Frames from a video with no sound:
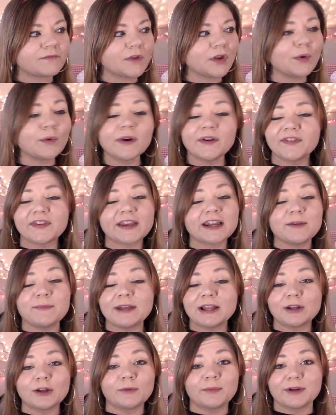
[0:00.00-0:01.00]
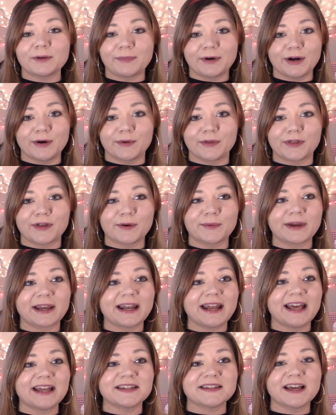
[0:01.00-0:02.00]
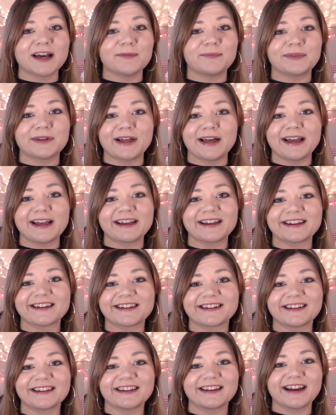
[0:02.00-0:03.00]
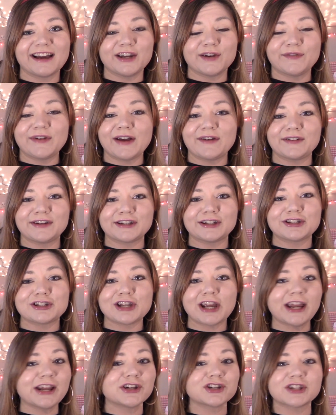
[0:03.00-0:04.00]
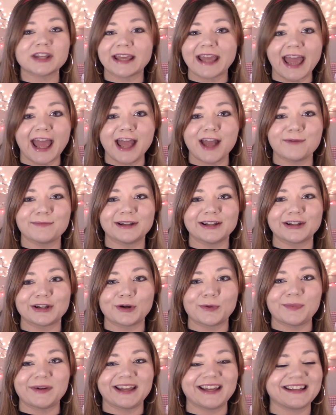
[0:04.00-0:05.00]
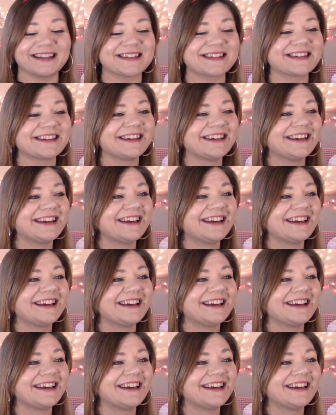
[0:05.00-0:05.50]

or is it going to be a little bit of both? Are we going to end up like kind of having to change the game a little bit.